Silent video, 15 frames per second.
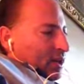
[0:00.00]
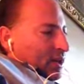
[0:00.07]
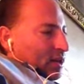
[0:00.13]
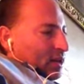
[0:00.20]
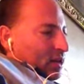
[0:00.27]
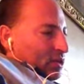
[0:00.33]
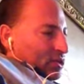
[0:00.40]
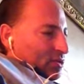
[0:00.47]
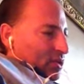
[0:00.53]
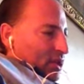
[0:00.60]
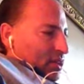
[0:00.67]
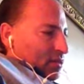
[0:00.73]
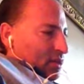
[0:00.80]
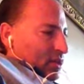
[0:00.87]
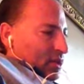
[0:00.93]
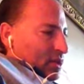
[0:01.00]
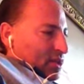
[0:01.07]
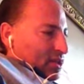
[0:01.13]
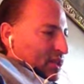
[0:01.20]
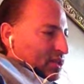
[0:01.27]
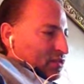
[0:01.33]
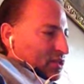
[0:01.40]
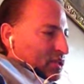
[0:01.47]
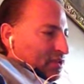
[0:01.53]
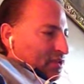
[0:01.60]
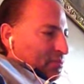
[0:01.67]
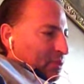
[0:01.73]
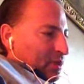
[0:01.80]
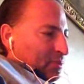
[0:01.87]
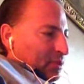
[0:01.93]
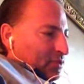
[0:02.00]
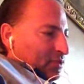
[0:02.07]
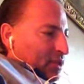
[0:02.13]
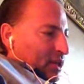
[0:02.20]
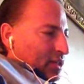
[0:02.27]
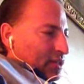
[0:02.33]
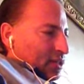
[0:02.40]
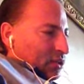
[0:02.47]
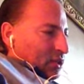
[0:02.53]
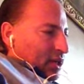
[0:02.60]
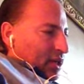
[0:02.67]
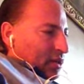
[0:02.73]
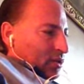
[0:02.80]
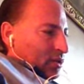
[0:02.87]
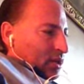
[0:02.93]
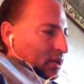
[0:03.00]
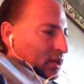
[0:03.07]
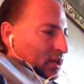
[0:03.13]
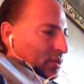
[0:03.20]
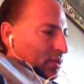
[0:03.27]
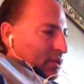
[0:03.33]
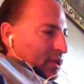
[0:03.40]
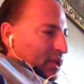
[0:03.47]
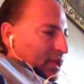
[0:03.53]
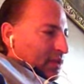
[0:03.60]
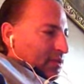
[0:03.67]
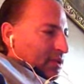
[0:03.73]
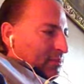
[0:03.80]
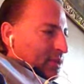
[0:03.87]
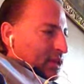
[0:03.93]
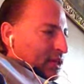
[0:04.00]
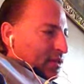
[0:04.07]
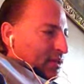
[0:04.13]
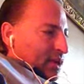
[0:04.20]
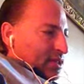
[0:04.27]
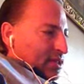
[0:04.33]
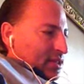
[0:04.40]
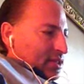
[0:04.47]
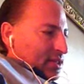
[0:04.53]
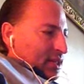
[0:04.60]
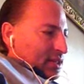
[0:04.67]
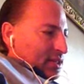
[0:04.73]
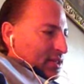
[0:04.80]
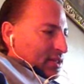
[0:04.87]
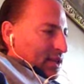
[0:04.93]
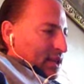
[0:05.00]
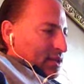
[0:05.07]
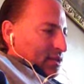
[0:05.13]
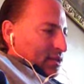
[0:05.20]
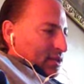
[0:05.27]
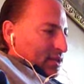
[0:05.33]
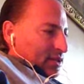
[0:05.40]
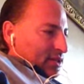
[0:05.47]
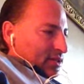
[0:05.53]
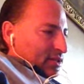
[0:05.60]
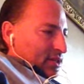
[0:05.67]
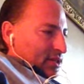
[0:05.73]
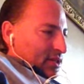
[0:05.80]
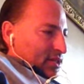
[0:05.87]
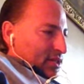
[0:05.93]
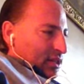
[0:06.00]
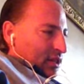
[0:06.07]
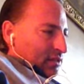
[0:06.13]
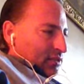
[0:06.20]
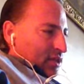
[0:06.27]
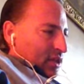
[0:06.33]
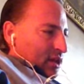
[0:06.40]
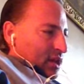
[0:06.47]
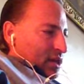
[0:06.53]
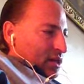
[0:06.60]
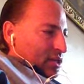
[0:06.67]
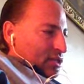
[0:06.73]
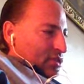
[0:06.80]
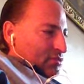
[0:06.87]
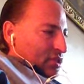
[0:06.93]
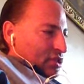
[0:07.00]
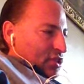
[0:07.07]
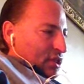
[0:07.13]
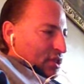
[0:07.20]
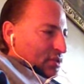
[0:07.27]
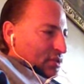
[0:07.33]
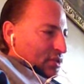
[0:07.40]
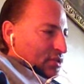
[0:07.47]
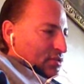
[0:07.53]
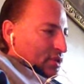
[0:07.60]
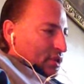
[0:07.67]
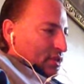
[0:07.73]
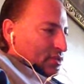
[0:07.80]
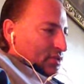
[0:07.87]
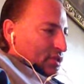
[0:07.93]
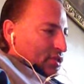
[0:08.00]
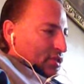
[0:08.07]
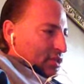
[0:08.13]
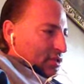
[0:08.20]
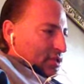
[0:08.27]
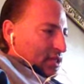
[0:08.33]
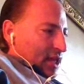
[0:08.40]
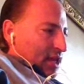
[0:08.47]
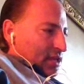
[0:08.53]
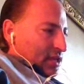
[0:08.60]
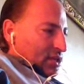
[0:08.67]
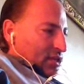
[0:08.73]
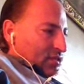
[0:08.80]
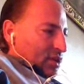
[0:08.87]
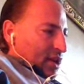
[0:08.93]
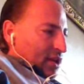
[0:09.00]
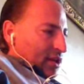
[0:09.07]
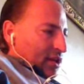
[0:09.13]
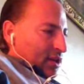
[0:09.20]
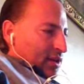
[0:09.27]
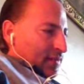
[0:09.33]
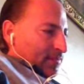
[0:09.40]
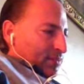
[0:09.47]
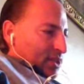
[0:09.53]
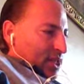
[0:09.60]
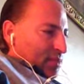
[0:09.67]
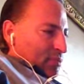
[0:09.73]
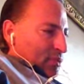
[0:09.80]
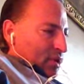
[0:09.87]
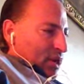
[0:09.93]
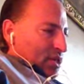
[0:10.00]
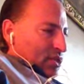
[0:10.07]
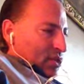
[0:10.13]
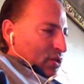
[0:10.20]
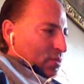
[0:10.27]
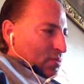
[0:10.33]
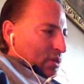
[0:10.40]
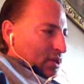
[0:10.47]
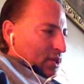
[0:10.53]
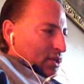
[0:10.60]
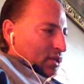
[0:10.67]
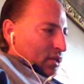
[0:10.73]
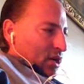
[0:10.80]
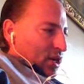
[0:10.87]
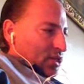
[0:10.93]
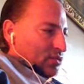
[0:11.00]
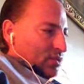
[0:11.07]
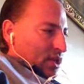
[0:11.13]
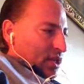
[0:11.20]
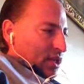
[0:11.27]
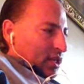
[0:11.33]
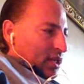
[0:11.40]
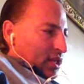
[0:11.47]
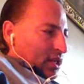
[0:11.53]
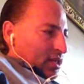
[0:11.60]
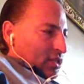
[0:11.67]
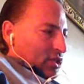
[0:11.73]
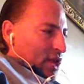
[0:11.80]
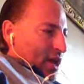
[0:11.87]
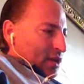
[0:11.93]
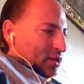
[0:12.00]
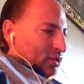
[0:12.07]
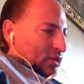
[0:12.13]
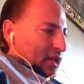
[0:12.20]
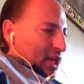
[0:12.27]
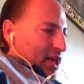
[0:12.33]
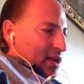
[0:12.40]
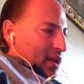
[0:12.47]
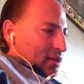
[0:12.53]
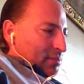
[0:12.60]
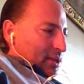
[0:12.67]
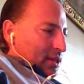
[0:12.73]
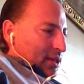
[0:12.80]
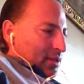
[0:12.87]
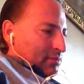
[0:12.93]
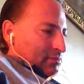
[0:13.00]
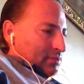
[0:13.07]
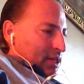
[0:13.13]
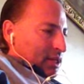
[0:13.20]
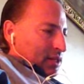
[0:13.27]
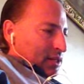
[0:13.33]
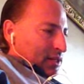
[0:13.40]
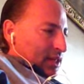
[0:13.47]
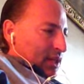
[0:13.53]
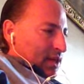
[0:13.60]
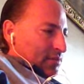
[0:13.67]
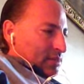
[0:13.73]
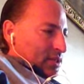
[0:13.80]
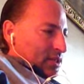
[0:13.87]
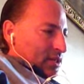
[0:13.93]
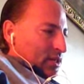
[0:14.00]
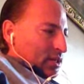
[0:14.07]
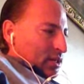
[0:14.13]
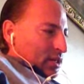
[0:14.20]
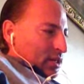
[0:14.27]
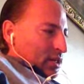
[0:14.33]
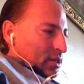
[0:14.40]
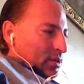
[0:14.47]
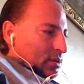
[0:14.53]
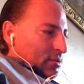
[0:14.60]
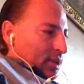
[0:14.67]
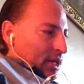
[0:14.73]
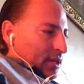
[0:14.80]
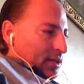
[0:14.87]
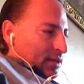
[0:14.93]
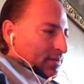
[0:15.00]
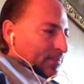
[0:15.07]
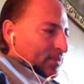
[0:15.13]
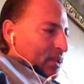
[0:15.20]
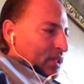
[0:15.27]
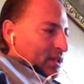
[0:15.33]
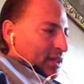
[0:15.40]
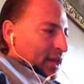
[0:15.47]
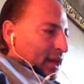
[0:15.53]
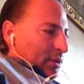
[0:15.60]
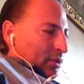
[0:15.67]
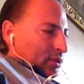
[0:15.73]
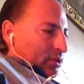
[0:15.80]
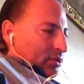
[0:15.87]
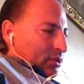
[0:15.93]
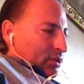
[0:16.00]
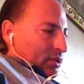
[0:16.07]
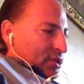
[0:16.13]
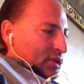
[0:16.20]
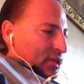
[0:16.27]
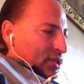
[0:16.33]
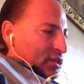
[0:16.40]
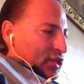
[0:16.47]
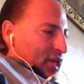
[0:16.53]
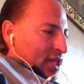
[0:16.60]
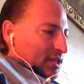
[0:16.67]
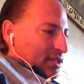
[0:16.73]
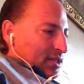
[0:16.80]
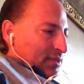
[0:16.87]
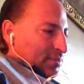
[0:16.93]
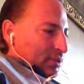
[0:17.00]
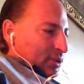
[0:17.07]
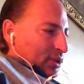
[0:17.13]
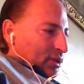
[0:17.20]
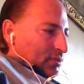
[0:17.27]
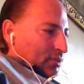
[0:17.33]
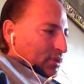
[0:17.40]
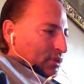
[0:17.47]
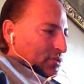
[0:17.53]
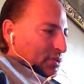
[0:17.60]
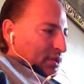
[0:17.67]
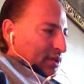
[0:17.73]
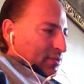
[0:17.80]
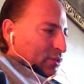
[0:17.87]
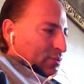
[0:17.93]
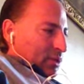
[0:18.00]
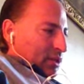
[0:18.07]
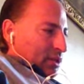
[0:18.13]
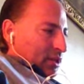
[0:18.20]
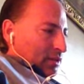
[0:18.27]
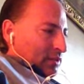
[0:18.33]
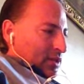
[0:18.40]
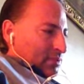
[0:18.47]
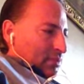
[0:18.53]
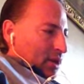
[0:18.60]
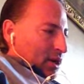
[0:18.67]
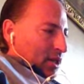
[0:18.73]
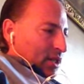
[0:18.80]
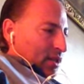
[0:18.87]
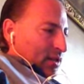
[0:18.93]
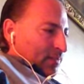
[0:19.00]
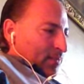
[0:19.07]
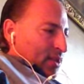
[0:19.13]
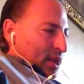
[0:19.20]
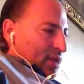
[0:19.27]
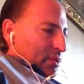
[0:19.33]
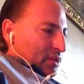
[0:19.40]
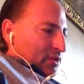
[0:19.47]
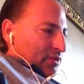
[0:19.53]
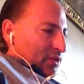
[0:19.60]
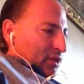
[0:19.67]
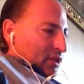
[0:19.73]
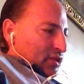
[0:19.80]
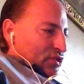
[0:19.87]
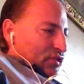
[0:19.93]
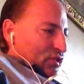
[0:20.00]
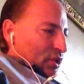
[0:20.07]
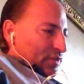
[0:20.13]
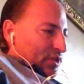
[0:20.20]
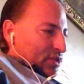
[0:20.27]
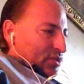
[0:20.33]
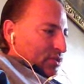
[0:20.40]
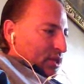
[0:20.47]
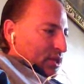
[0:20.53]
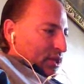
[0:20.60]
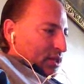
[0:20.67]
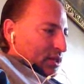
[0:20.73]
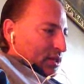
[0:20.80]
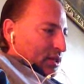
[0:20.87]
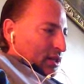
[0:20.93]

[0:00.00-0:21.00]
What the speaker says: And also another one, sentries of the people of Christ, look out. When the enemy caresses, he has a dagger concealed in his sleeve, and he stretches out his hand to strike. Keep your eyes open and your hearts ready. Jackals cannot become meek lambs. You are right. The owl lures and enchants simple little birds with the immobility of its body and with the false joy of its greeting.